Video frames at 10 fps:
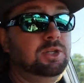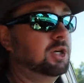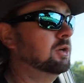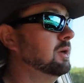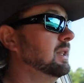You
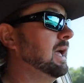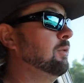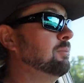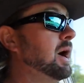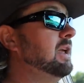know, like
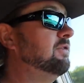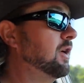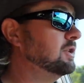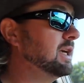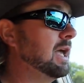when braid
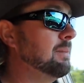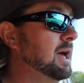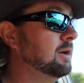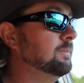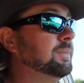first came
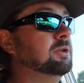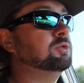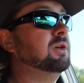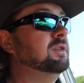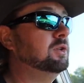out, it
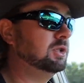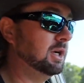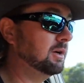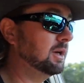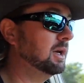was
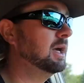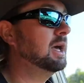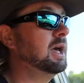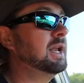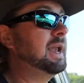revolutionary.
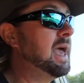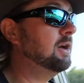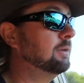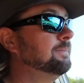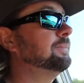
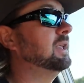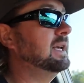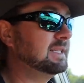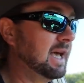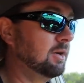Now
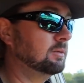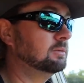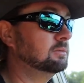it's out.